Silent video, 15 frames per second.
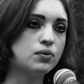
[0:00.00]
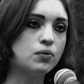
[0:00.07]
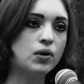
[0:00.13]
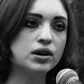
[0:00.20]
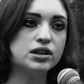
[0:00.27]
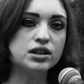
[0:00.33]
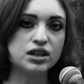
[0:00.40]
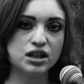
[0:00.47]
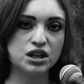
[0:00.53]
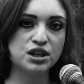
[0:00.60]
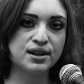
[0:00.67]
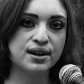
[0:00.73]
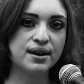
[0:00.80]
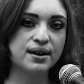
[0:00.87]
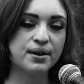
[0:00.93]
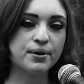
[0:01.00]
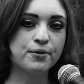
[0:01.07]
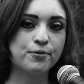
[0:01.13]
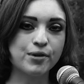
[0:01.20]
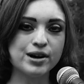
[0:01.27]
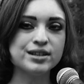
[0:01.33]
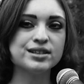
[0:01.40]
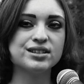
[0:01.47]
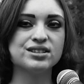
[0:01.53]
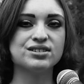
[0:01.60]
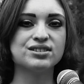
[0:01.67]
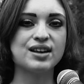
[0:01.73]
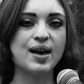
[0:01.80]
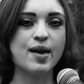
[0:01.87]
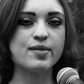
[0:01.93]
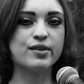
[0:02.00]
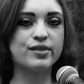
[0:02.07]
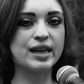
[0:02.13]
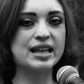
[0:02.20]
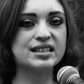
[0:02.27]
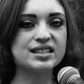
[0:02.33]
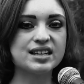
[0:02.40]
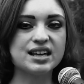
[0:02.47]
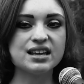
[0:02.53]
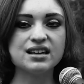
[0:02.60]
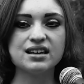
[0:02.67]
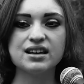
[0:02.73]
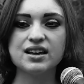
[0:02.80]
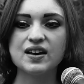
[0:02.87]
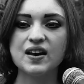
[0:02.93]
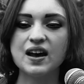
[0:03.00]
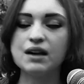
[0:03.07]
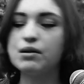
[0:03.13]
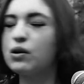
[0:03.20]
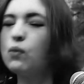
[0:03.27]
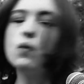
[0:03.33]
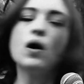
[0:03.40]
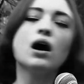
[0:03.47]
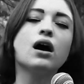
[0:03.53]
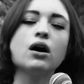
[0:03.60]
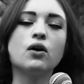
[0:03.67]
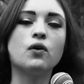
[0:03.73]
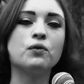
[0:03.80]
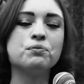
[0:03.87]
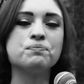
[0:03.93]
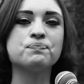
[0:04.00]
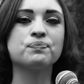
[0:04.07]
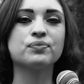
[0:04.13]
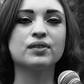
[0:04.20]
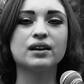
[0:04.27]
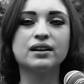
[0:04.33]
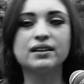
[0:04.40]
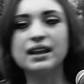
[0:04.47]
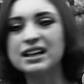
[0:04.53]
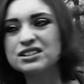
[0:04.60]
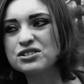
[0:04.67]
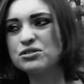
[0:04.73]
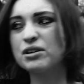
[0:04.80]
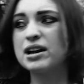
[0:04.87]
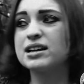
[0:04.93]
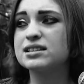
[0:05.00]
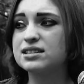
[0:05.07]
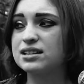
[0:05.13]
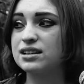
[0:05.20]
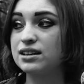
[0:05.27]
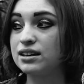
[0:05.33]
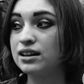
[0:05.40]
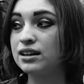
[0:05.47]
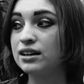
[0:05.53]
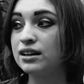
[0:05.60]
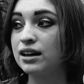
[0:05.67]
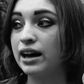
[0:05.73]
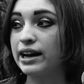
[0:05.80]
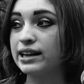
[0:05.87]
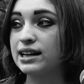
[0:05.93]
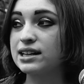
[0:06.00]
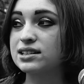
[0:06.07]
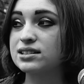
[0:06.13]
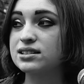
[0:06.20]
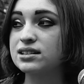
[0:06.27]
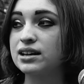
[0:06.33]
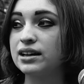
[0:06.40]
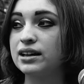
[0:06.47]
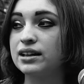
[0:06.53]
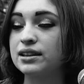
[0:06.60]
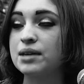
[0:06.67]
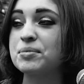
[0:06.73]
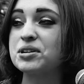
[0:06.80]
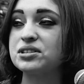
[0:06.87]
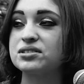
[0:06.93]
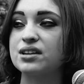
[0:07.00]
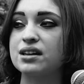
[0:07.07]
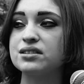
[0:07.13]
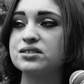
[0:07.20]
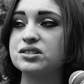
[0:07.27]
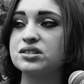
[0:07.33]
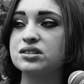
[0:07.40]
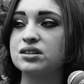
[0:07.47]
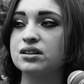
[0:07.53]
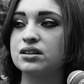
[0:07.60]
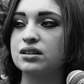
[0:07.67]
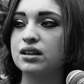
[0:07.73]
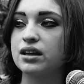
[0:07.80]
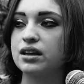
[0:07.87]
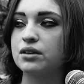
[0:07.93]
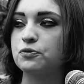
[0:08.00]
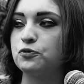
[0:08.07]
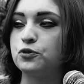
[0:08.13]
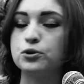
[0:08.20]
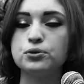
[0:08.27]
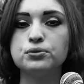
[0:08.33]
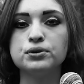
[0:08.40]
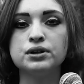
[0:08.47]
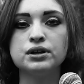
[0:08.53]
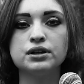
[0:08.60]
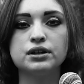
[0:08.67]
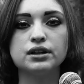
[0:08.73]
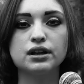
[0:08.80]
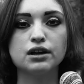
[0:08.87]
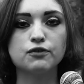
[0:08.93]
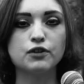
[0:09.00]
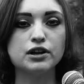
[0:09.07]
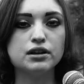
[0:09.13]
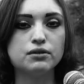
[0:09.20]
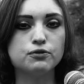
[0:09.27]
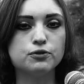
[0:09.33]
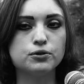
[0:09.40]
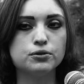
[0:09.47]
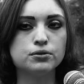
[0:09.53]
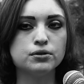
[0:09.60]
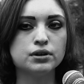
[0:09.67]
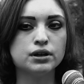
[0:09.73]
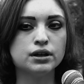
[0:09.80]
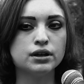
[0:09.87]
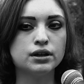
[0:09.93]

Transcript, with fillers: what you need once, and then that's it. And I'm like, wow, that's crazy. I guess that makes sense. Like food, like if I need food,